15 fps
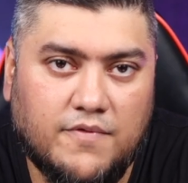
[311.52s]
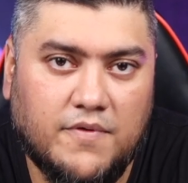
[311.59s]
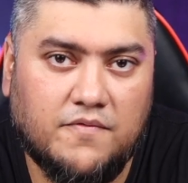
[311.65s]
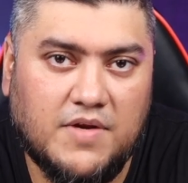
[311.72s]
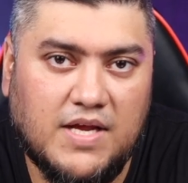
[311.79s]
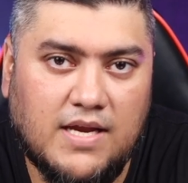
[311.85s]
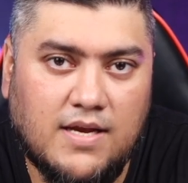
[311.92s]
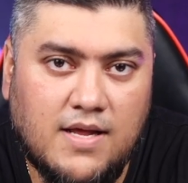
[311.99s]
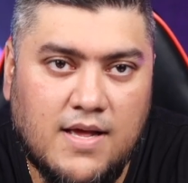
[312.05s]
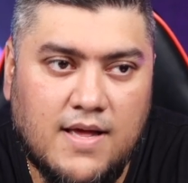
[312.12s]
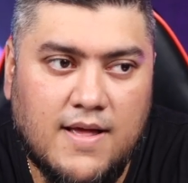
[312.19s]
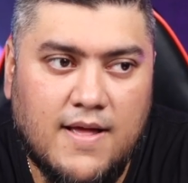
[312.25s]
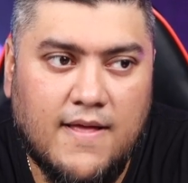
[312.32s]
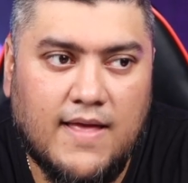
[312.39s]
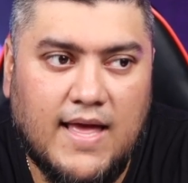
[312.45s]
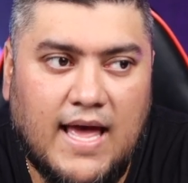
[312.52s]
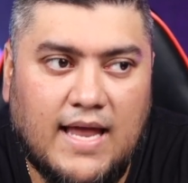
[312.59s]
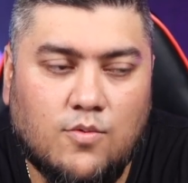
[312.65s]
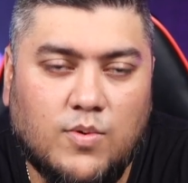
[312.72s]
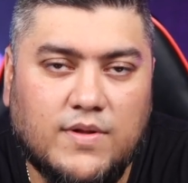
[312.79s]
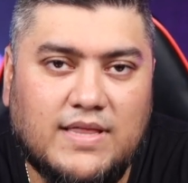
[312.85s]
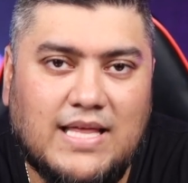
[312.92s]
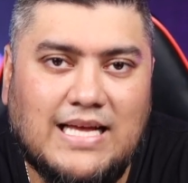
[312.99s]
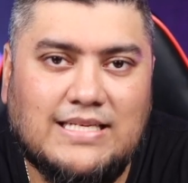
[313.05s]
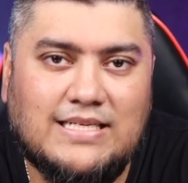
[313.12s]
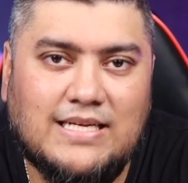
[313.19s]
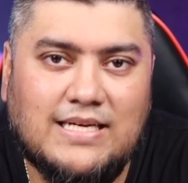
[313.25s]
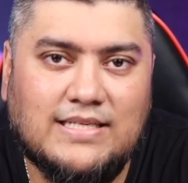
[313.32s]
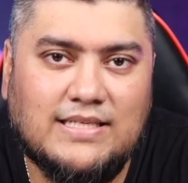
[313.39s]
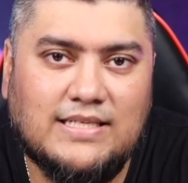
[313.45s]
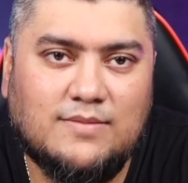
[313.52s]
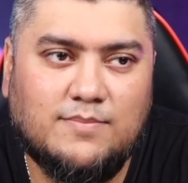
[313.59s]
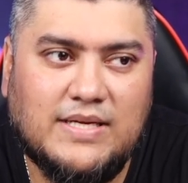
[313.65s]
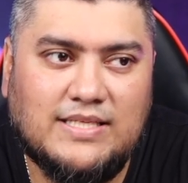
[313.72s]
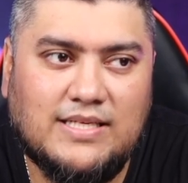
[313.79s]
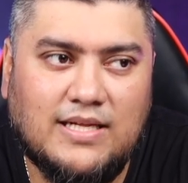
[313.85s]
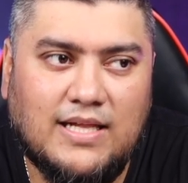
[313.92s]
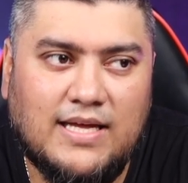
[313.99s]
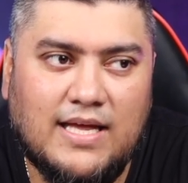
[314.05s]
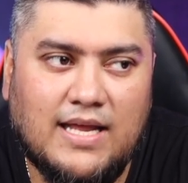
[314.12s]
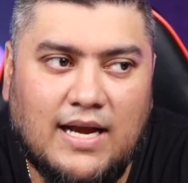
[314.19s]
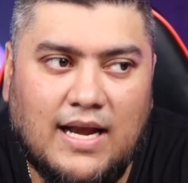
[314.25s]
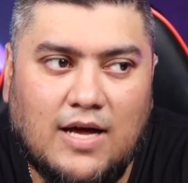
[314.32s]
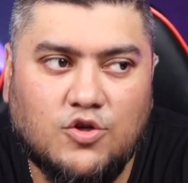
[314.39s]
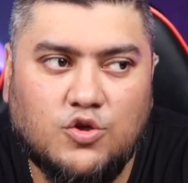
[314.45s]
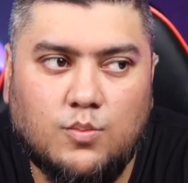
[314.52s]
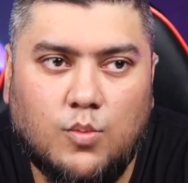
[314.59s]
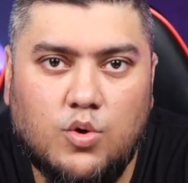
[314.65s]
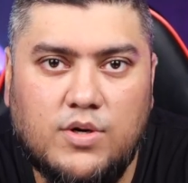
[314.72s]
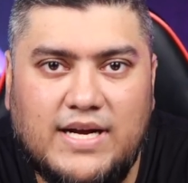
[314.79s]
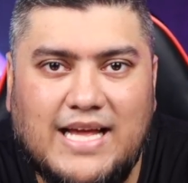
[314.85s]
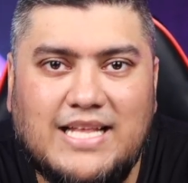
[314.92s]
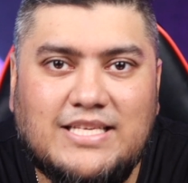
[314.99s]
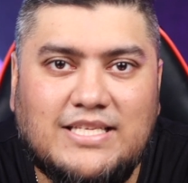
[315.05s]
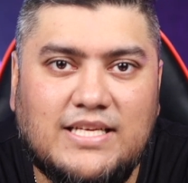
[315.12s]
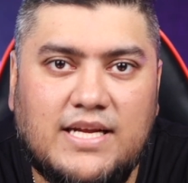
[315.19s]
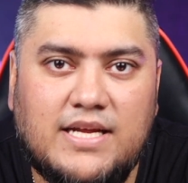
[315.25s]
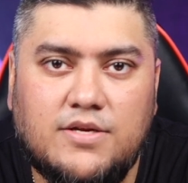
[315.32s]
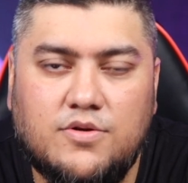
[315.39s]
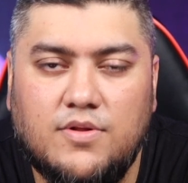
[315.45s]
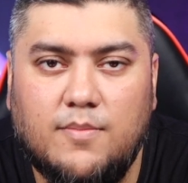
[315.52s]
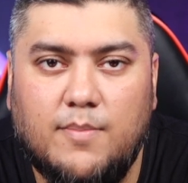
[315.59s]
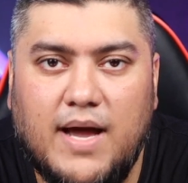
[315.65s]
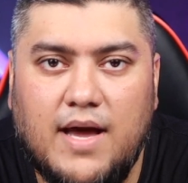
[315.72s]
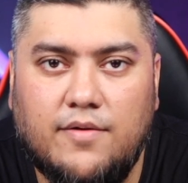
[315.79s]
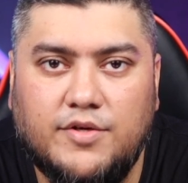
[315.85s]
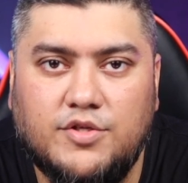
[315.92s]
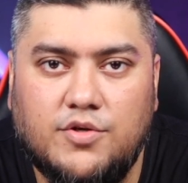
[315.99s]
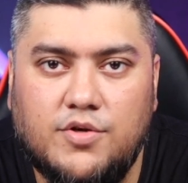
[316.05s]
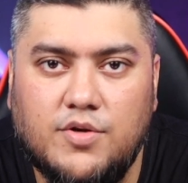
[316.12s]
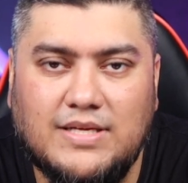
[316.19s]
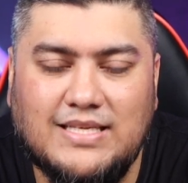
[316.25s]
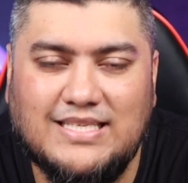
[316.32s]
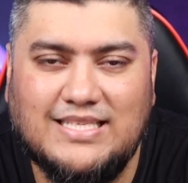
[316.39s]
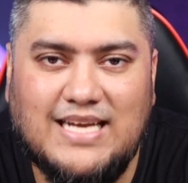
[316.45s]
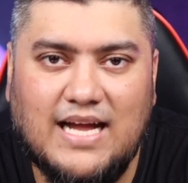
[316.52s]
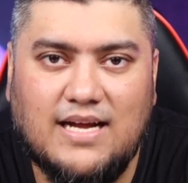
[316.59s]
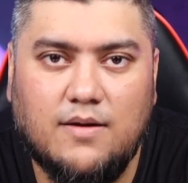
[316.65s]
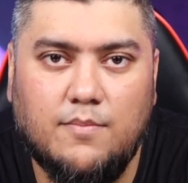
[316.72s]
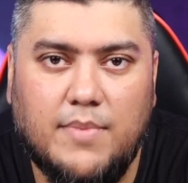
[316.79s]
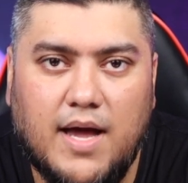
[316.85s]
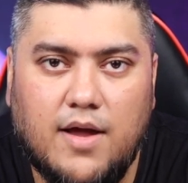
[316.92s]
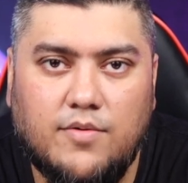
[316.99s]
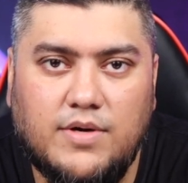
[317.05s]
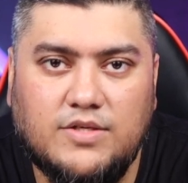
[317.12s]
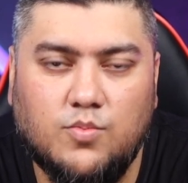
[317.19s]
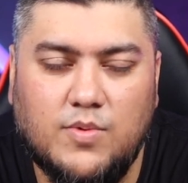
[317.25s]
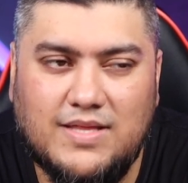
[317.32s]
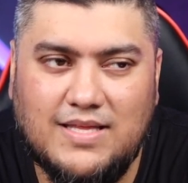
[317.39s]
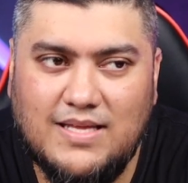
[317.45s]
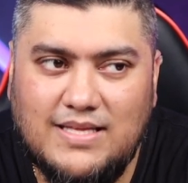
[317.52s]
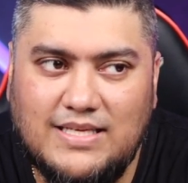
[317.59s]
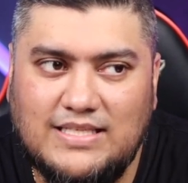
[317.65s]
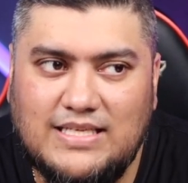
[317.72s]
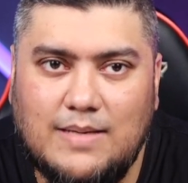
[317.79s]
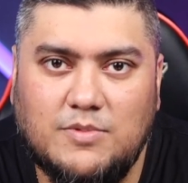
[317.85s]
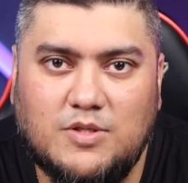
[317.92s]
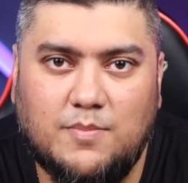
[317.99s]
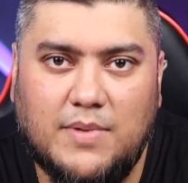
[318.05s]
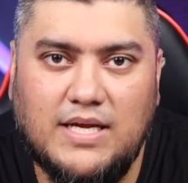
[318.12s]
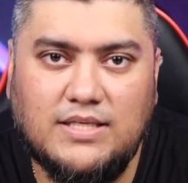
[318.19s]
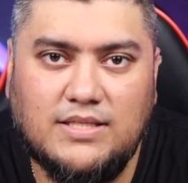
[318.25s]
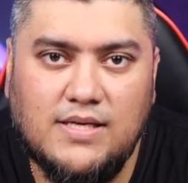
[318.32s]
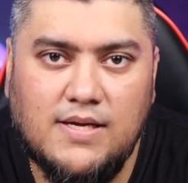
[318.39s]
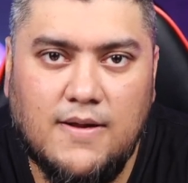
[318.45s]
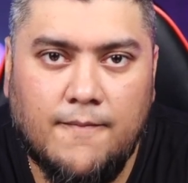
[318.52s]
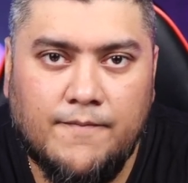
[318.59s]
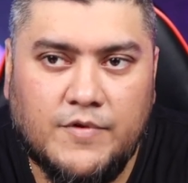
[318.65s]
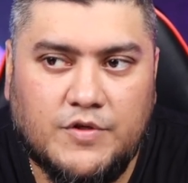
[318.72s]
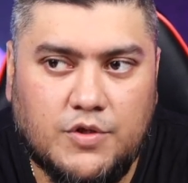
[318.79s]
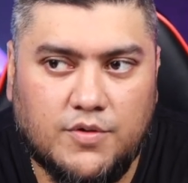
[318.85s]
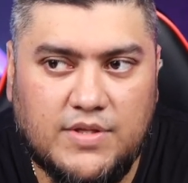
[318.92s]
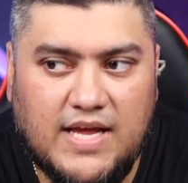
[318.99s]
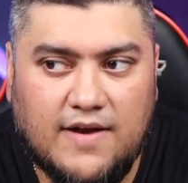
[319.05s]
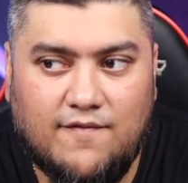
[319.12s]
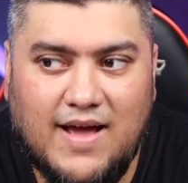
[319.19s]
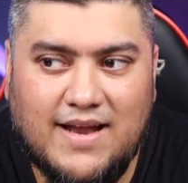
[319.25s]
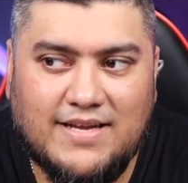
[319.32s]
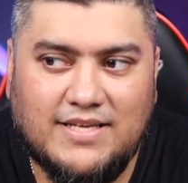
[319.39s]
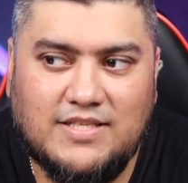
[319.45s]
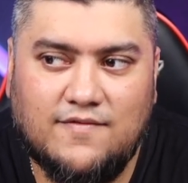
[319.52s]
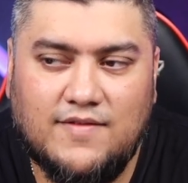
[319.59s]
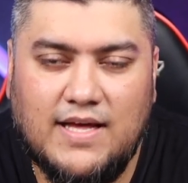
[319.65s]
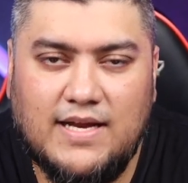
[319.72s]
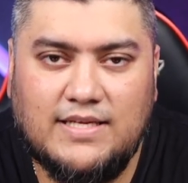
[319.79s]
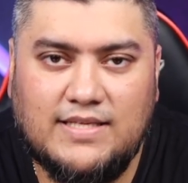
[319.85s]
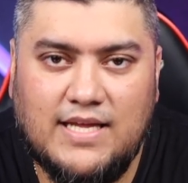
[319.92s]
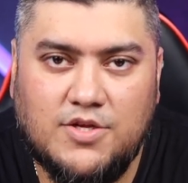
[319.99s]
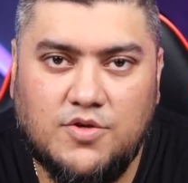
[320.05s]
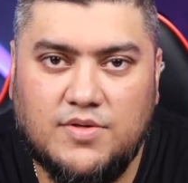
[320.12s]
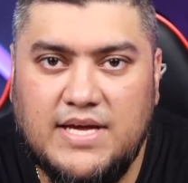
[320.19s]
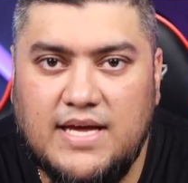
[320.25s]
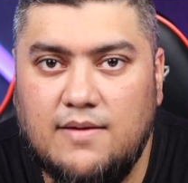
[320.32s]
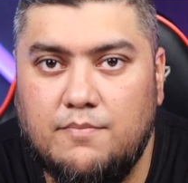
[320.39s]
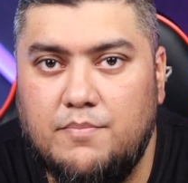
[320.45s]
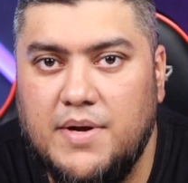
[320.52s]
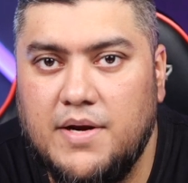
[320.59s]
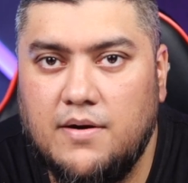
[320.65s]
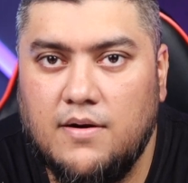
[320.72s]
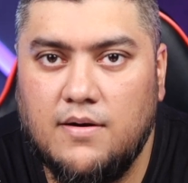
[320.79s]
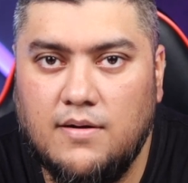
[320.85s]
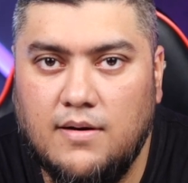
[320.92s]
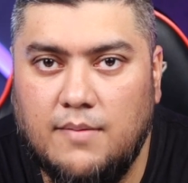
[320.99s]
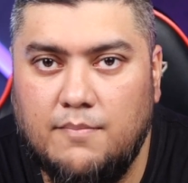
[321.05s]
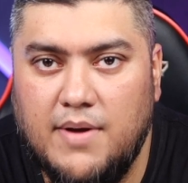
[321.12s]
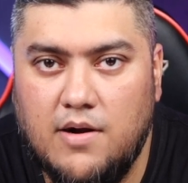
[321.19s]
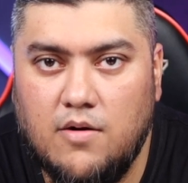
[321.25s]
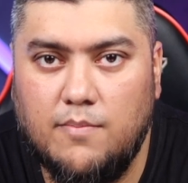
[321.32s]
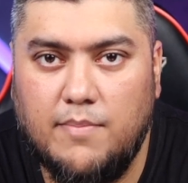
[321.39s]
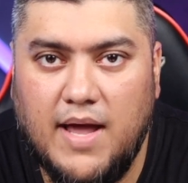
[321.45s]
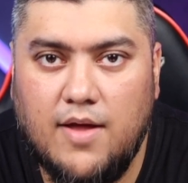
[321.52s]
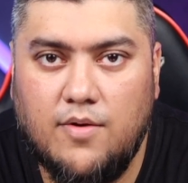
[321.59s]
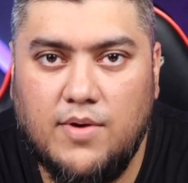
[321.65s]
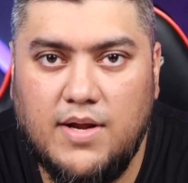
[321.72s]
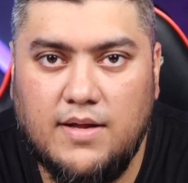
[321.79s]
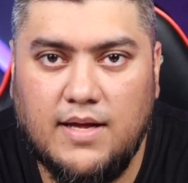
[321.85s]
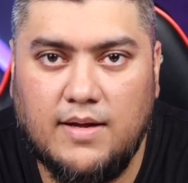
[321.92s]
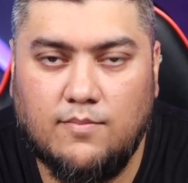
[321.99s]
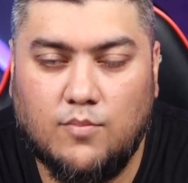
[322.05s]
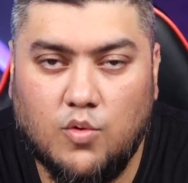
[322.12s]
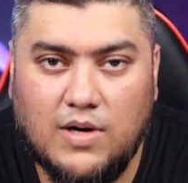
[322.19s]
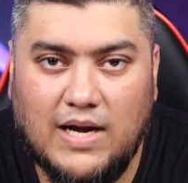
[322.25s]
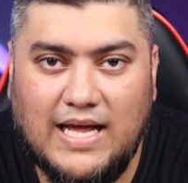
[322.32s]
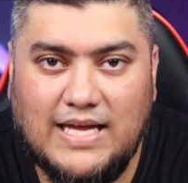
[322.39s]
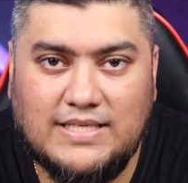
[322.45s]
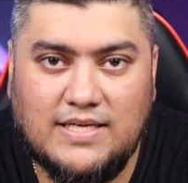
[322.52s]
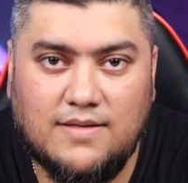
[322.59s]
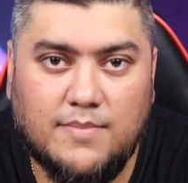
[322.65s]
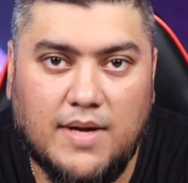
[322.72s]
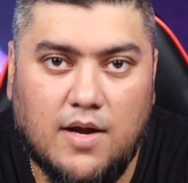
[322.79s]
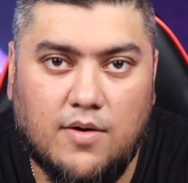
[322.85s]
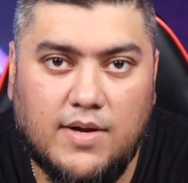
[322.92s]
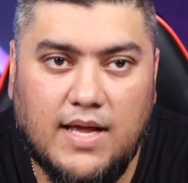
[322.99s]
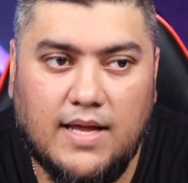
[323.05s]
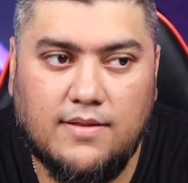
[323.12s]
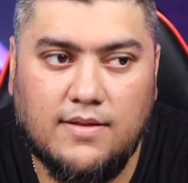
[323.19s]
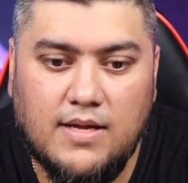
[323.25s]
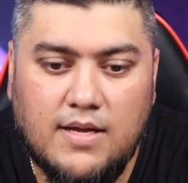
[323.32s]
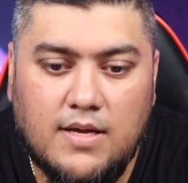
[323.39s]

15. And what that does is basically it allows more density into the battery, so you can stack up batteries within the same space. So the advantage of that is that you get a bigger, a better battery, a more lasting battery, and